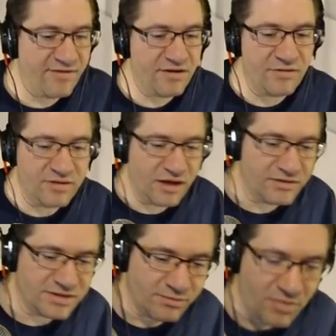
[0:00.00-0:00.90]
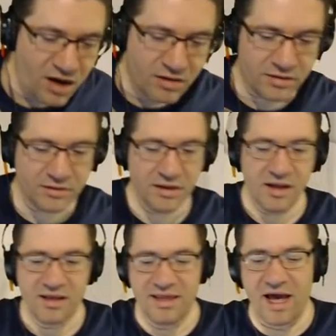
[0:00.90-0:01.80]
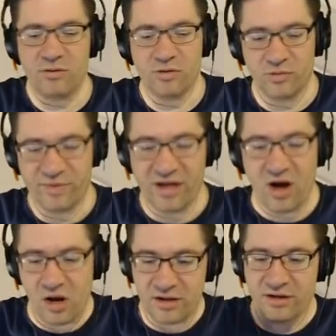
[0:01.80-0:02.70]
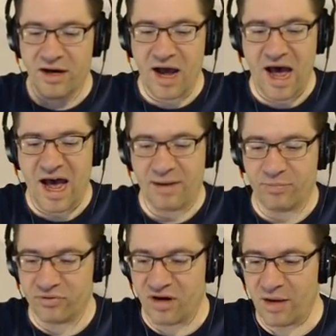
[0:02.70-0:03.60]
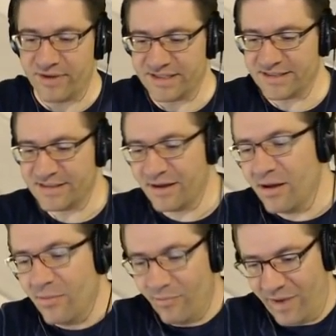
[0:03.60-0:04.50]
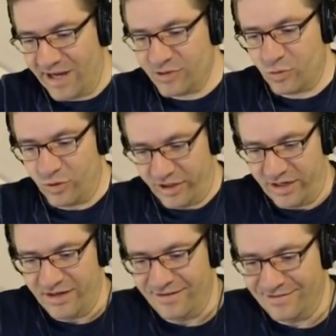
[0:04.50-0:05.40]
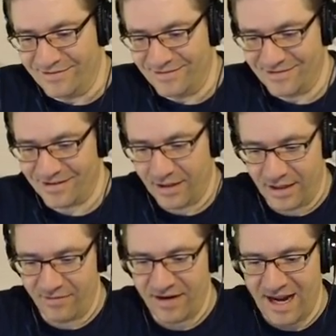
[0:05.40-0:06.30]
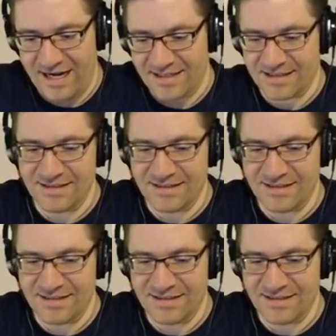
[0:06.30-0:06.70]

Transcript: a new code tomorrow. That one will be harder, I promise. Badge awarded. Gift 8.